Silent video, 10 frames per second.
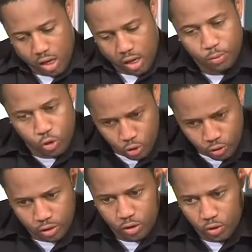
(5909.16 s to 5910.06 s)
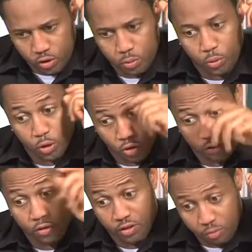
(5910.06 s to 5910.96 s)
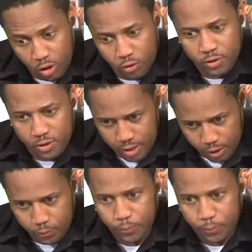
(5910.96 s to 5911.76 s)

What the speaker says: I'm sorry, Constable, but you have to leave my office now.